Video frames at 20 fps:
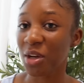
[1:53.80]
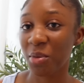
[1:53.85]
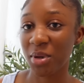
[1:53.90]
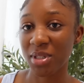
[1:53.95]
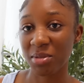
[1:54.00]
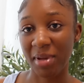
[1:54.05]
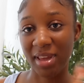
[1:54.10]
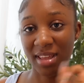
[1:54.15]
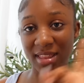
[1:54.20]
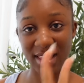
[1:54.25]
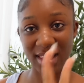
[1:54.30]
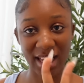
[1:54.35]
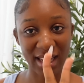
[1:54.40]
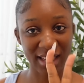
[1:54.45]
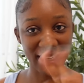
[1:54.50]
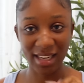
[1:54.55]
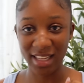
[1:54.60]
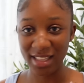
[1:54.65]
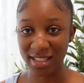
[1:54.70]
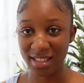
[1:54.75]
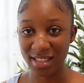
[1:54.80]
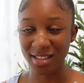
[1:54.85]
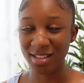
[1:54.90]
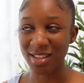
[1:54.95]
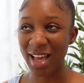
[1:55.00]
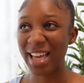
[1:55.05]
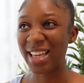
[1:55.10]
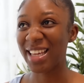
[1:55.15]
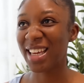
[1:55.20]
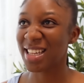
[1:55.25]
was my third lesson, so
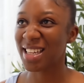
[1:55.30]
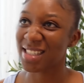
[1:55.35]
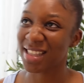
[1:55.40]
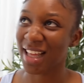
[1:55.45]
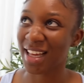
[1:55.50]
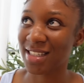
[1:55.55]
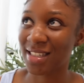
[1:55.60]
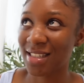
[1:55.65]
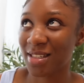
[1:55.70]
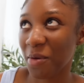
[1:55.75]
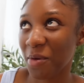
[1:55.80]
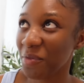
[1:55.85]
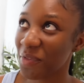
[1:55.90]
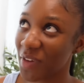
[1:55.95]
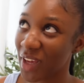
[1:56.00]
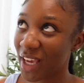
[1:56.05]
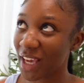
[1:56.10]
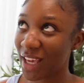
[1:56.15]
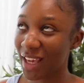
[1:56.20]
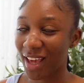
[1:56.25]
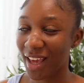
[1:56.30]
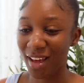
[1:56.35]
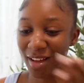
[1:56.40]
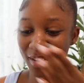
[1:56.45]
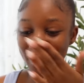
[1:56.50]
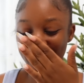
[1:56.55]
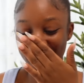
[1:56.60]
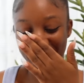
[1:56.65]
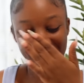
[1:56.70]
I guess that's something, yeah?